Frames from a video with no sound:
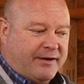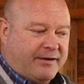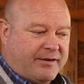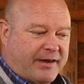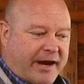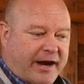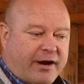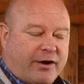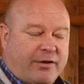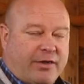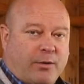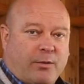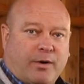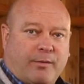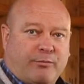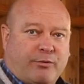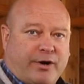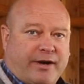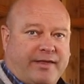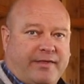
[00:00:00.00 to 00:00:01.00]
air that we're
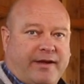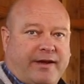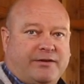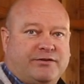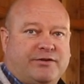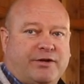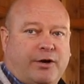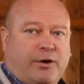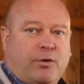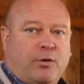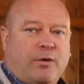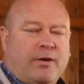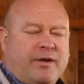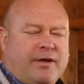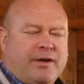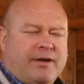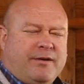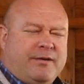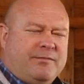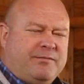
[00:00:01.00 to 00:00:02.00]
breathing. So
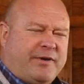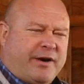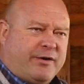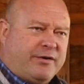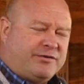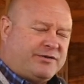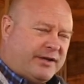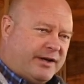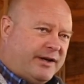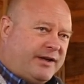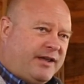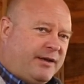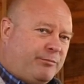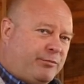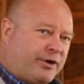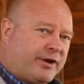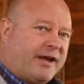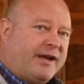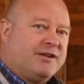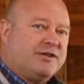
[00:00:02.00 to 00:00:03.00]
there's an
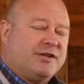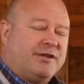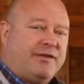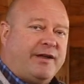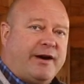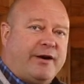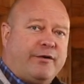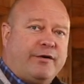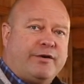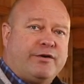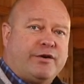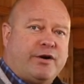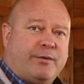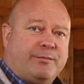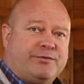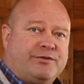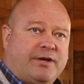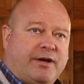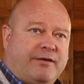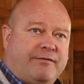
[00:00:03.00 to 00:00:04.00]
implication there in
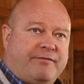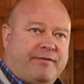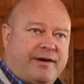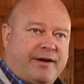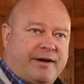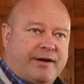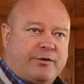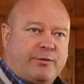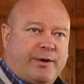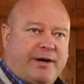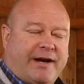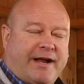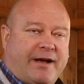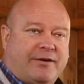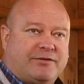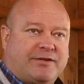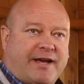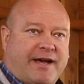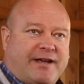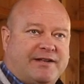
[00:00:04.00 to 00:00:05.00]
terms of
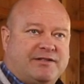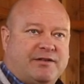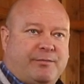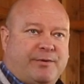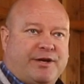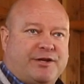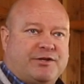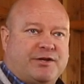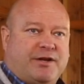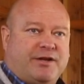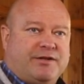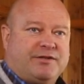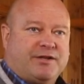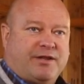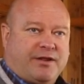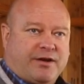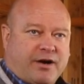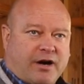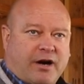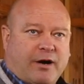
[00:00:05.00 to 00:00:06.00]
greenhouse gas emissions
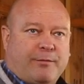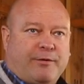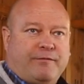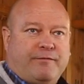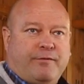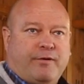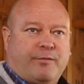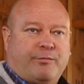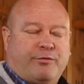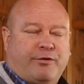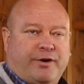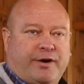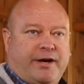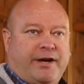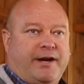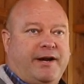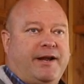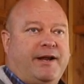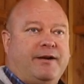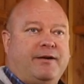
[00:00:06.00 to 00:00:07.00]
and the carbon
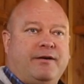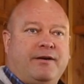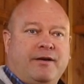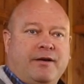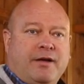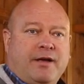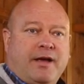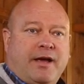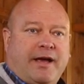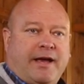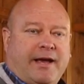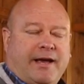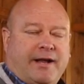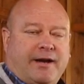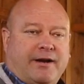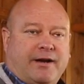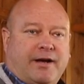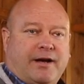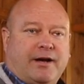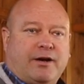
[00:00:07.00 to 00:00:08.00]
footprint
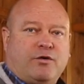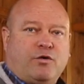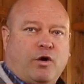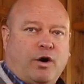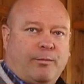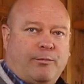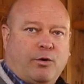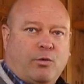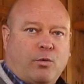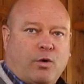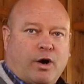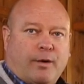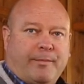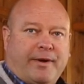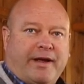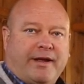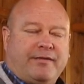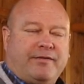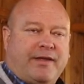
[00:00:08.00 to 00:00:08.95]
and global warming